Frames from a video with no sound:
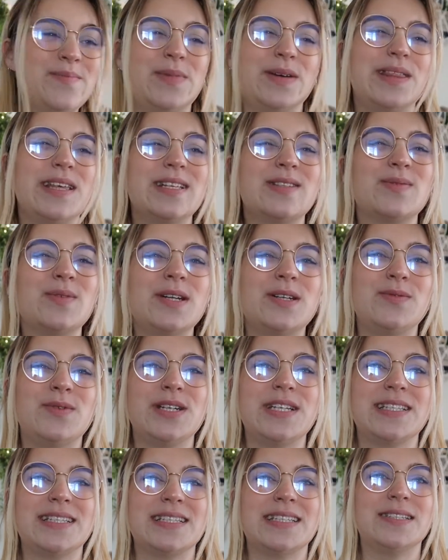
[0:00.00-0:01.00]
But this one
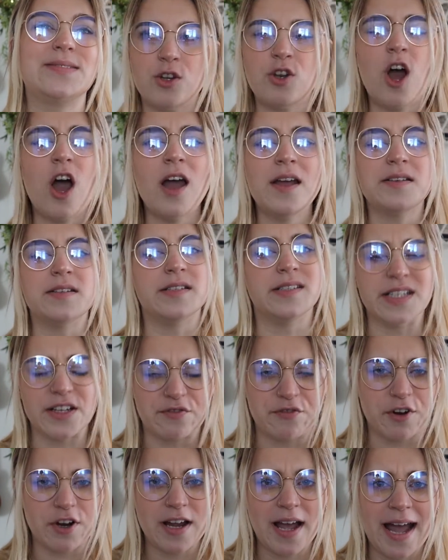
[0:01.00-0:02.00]
was not
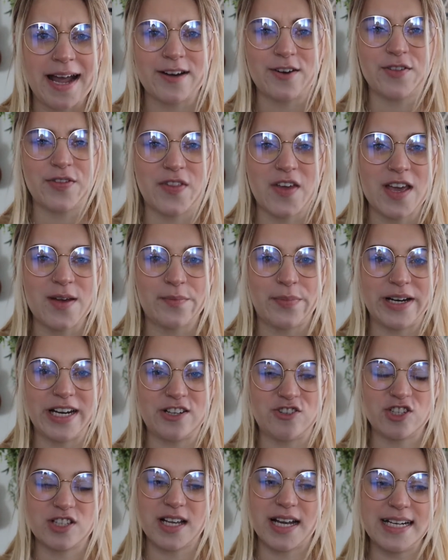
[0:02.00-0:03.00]
different, I don't think, but
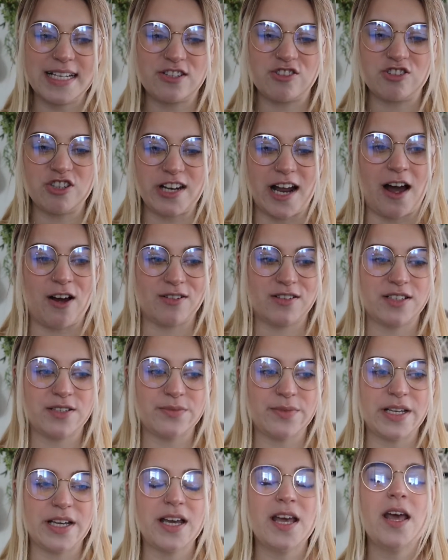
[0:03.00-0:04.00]
it just kind of stood out to
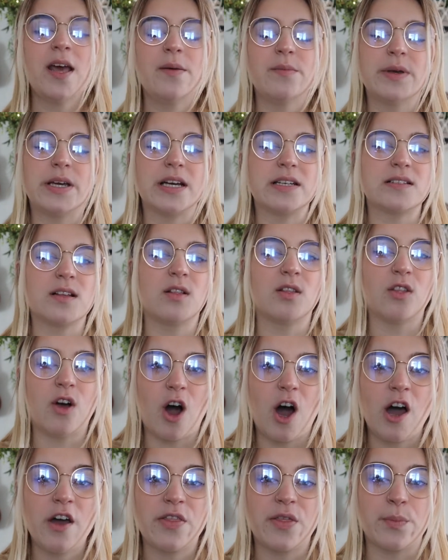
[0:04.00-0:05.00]
me because a
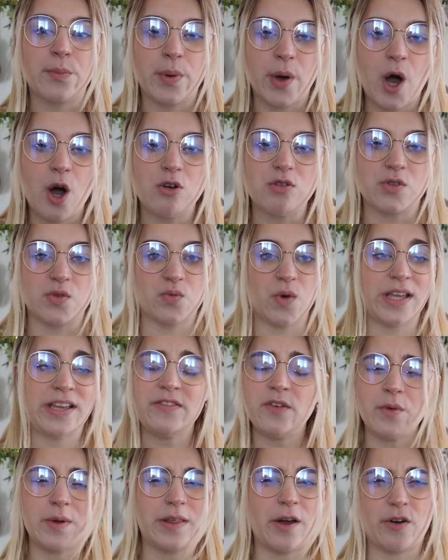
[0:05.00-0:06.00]
lot of the posts,
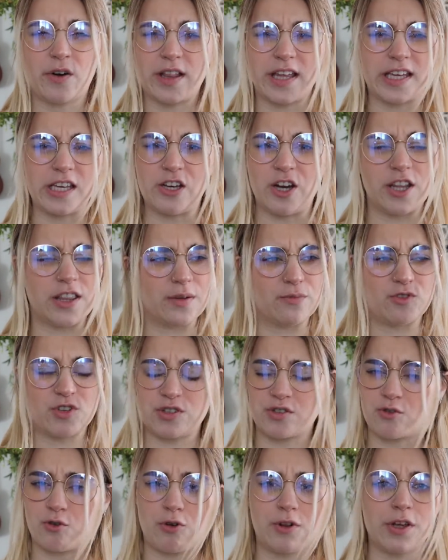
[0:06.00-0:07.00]
even without clicking on them,
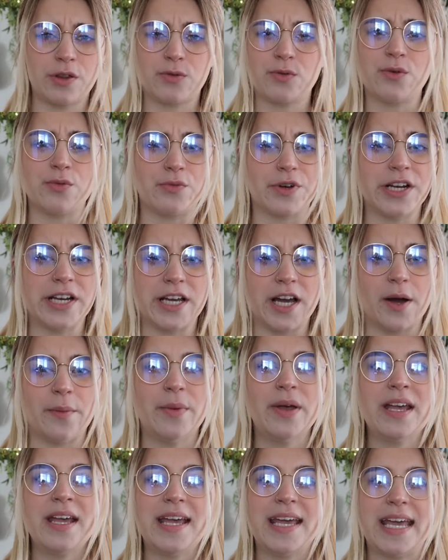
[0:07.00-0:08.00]
just scrolling through and reading
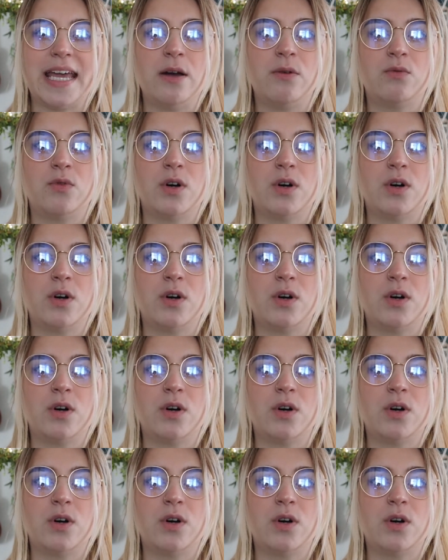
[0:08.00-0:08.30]
them, it